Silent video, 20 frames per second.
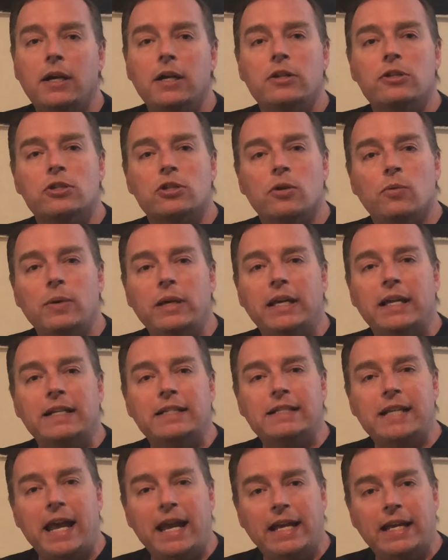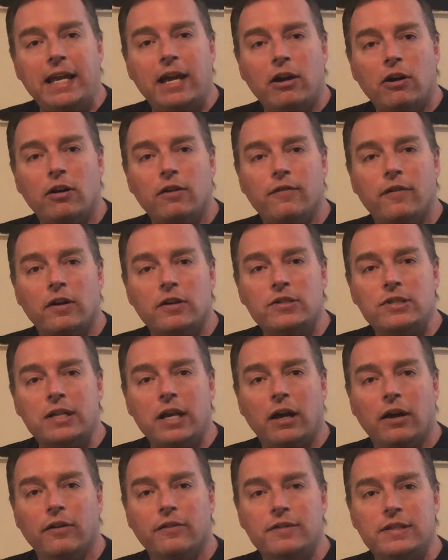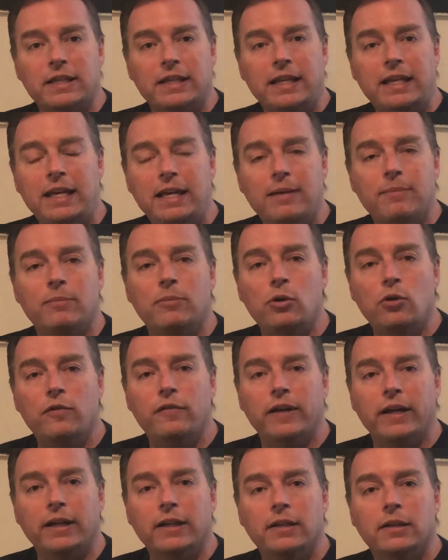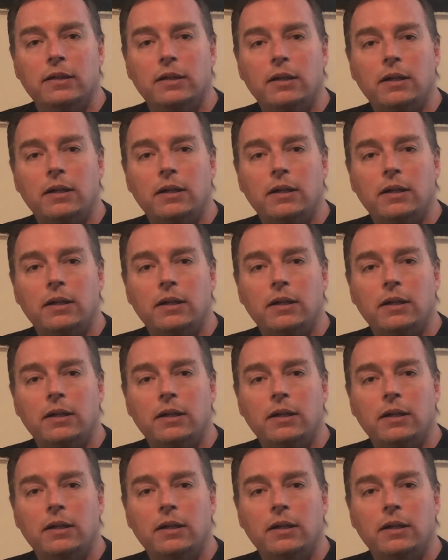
so we can take care of ourselves and keep moving.